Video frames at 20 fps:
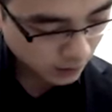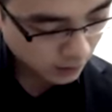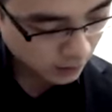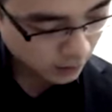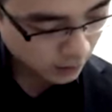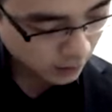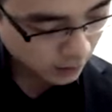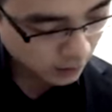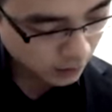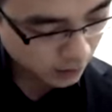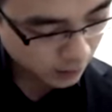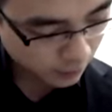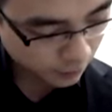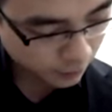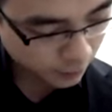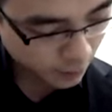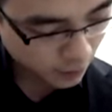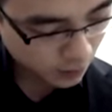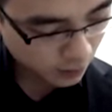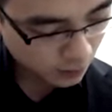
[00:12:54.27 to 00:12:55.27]
nine
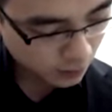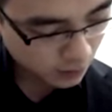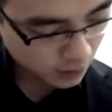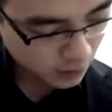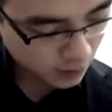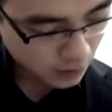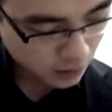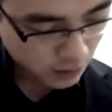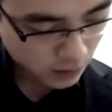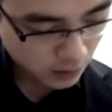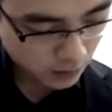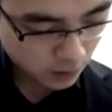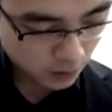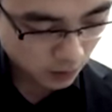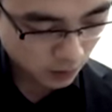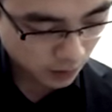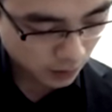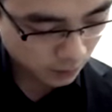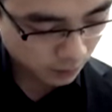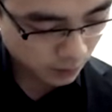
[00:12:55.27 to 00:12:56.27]
four
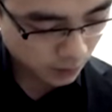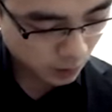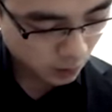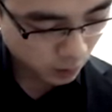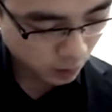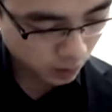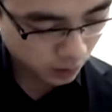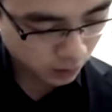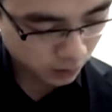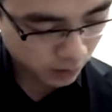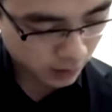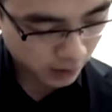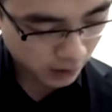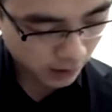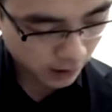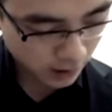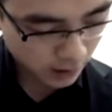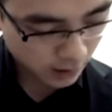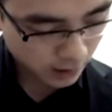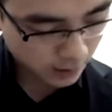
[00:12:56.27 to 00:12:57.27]
times
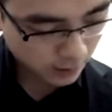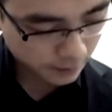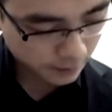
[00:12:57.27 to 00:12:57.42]
twenty